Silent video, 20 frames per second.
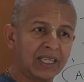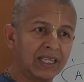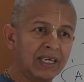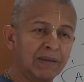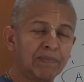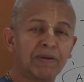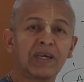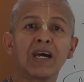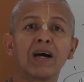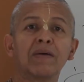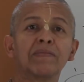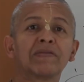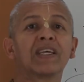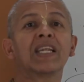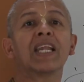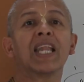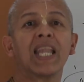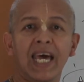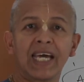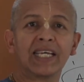It becomes
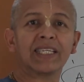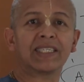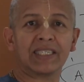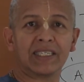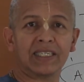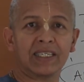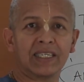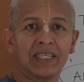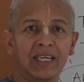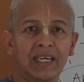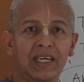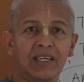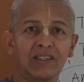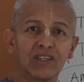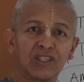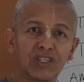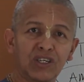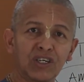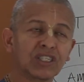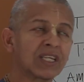enlightened.
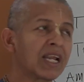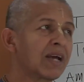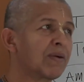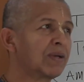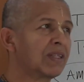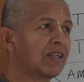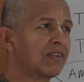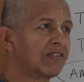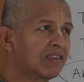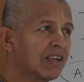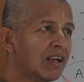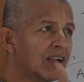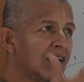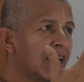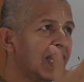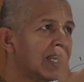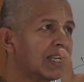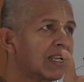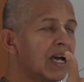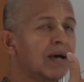So just like when the
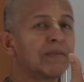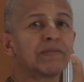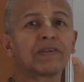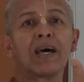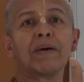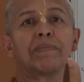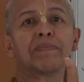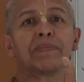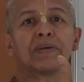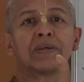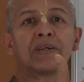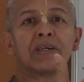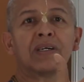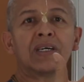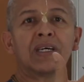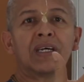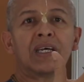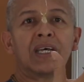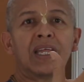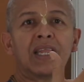sunlight comes up,
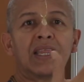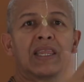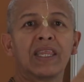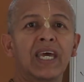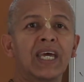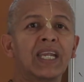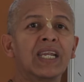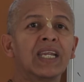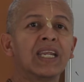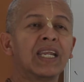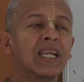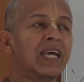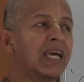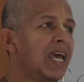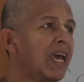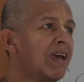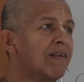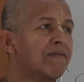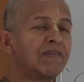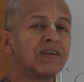
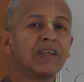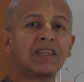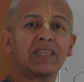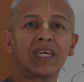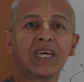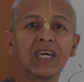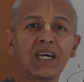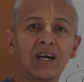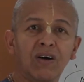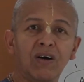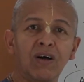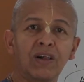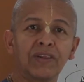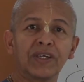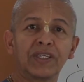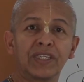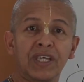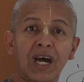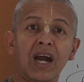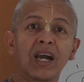then everything, all
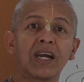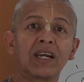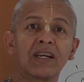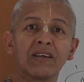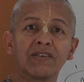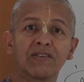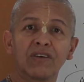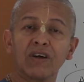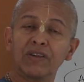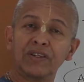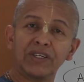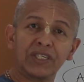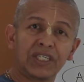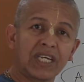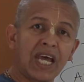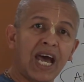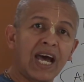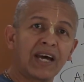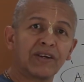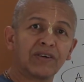the darkness, all the
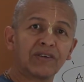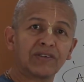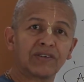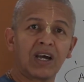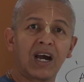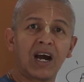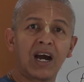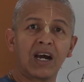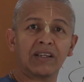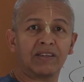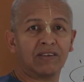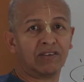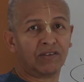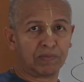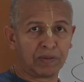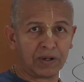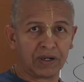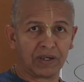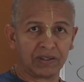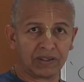shadows are
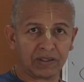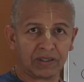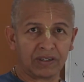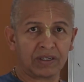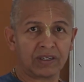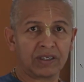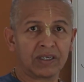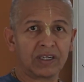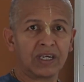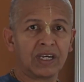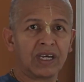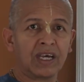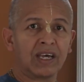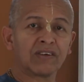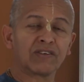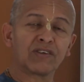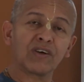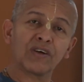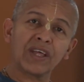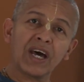dispersed.
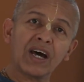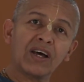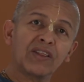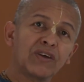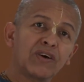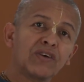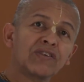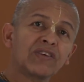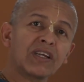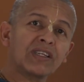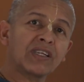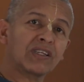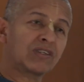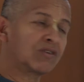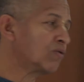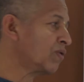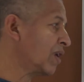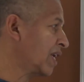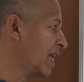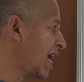So those are the
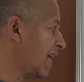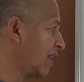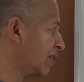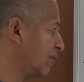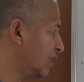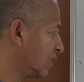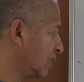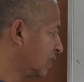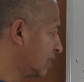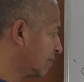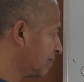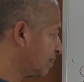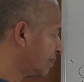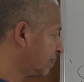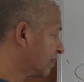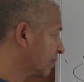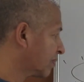two analogies